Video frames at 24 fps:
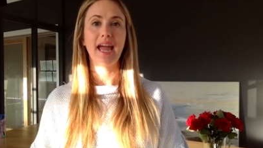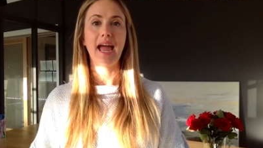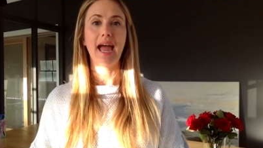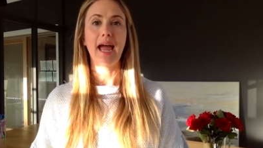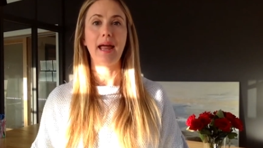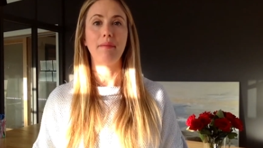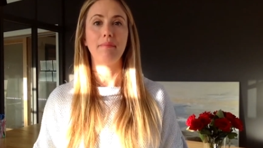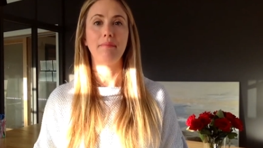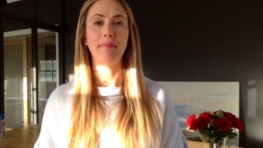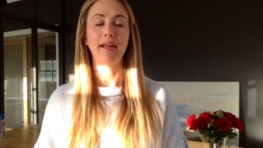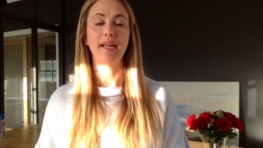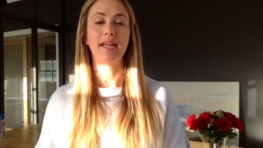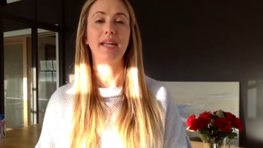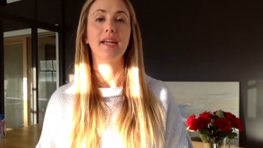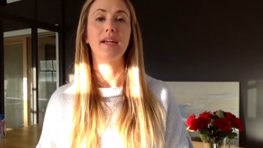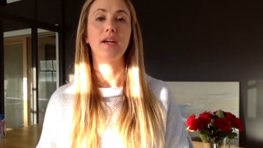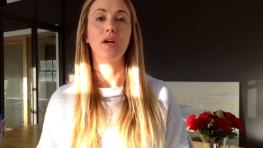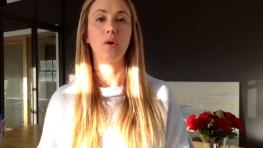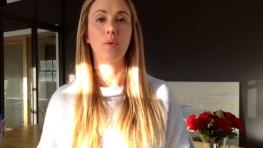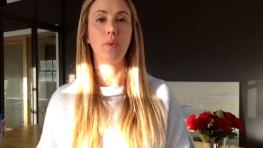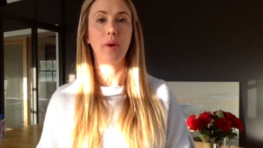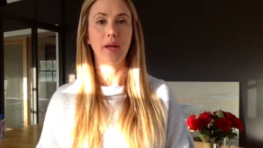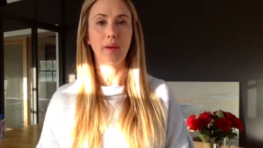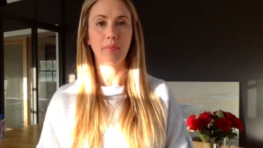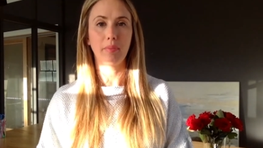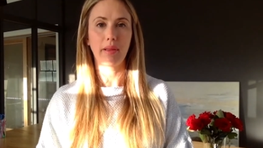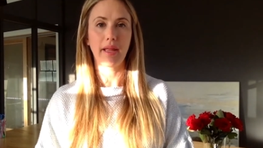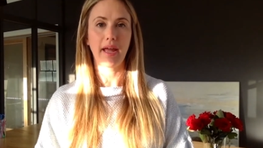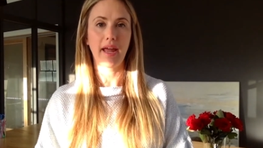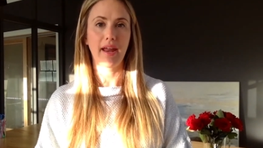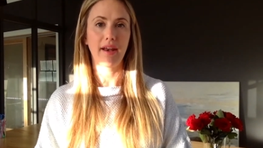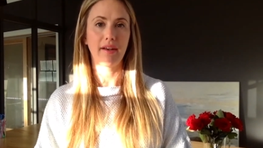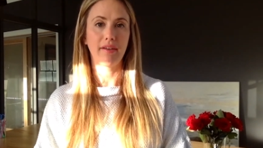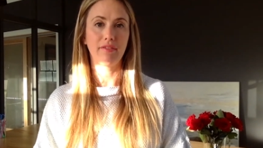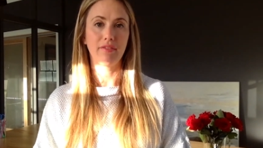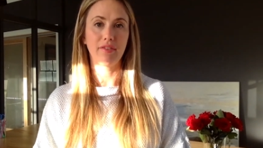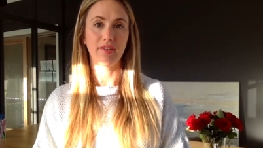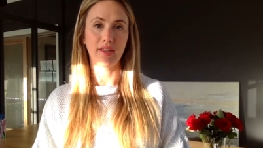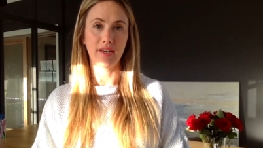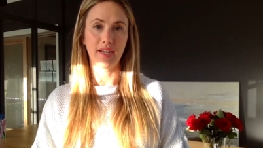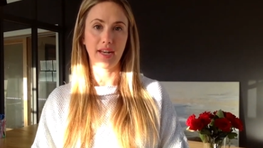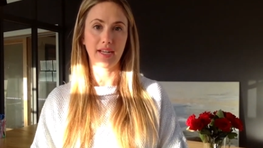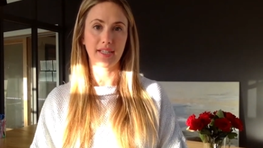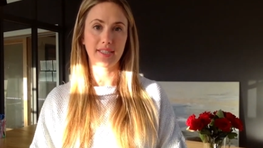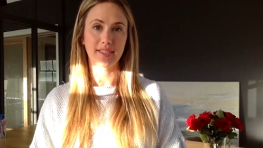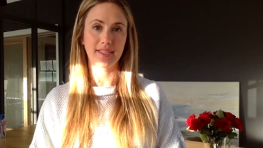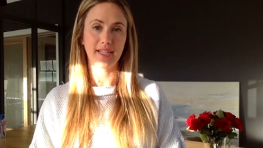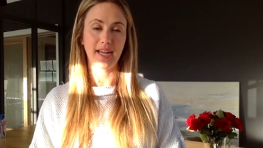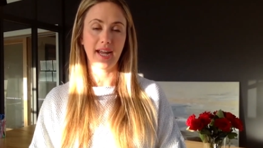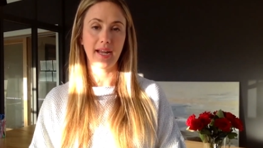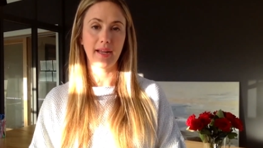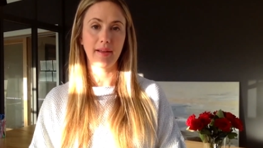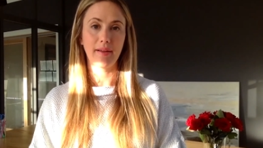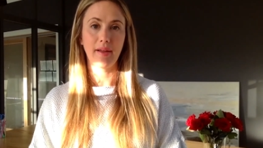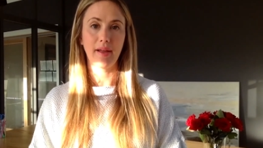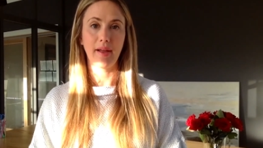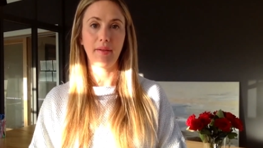and making a quick plan for the next day.